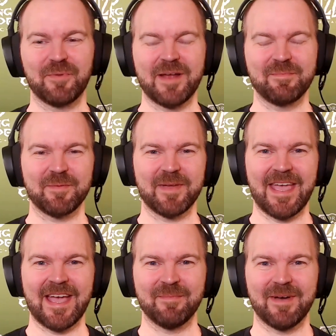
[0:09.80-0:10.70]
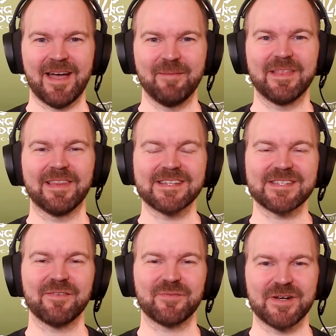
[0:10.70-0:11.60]
Brian Birmingham. I'm the lead
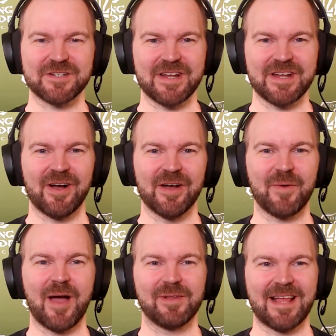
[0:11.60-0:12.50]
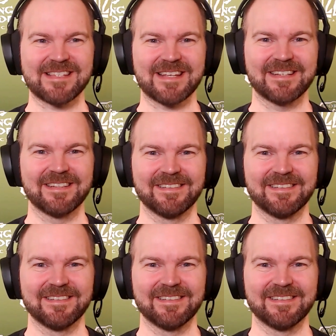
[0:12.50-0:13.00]
software engineer on WoW Classic.